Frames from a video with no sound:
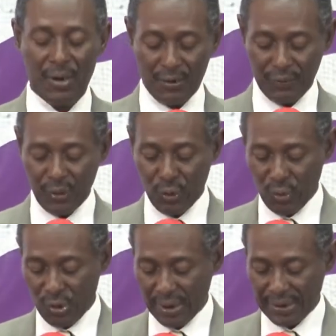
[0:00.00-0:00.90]
of the
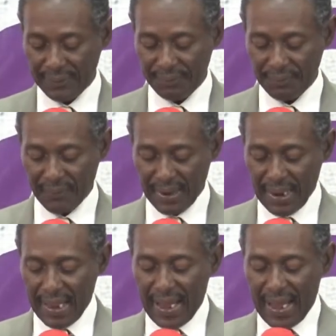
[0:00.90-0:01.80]
Lord.
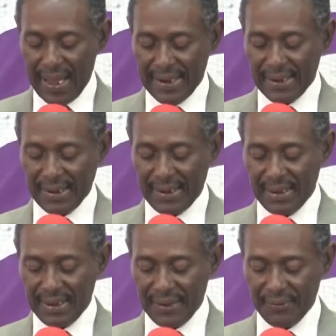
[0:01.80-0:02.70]
Hannah
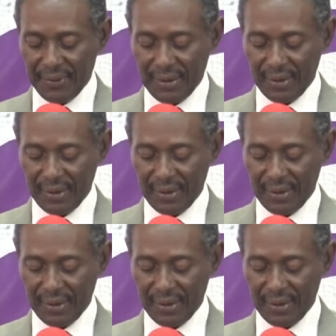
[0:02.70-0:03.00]
gave,